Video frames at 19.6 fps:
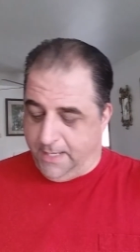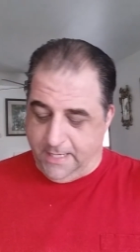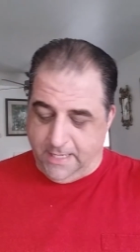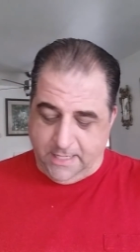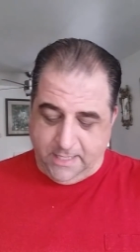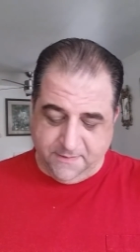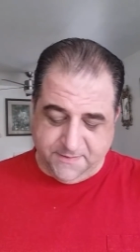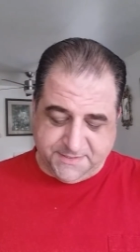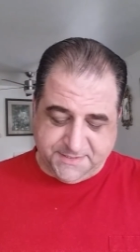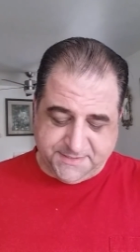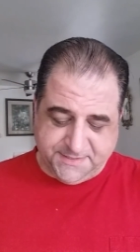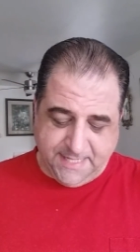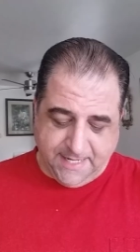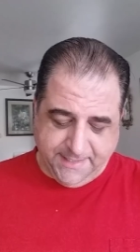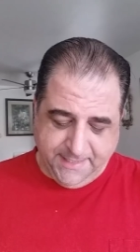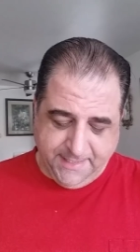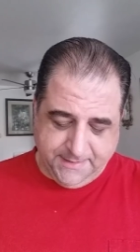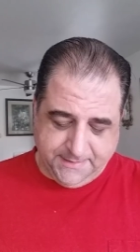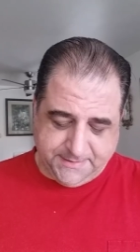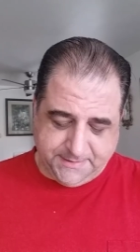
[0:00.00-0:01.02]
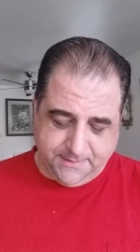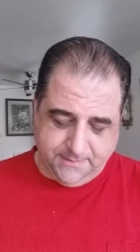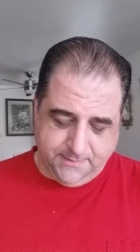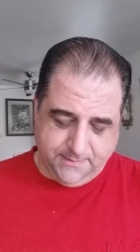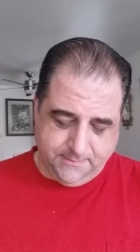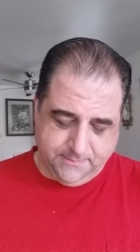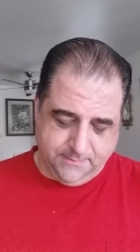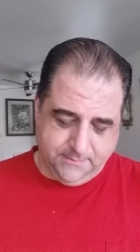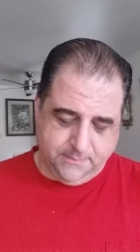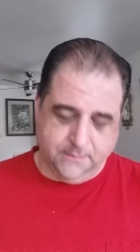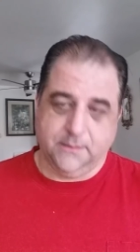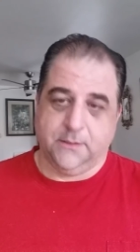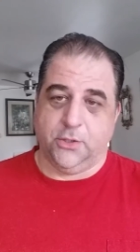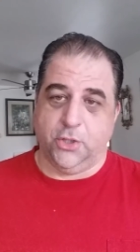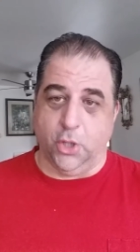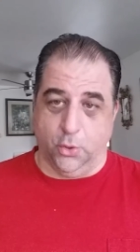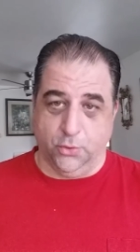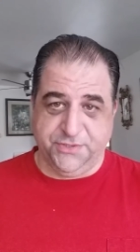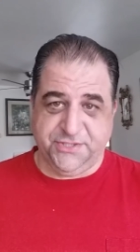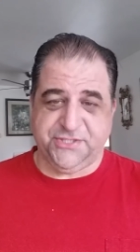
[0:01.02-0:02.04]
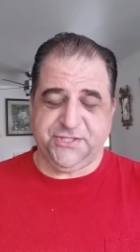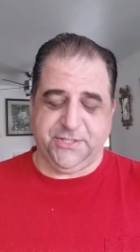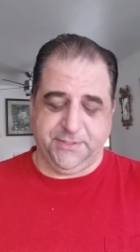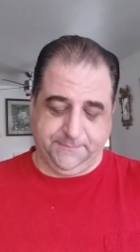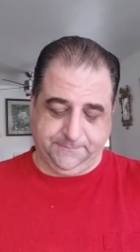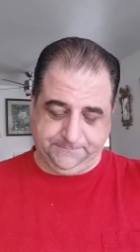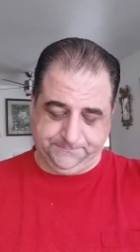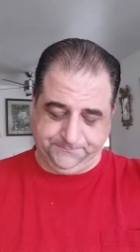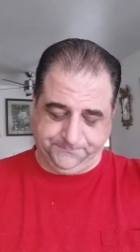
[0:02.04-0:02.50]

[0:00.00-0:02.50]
uh, the second ghost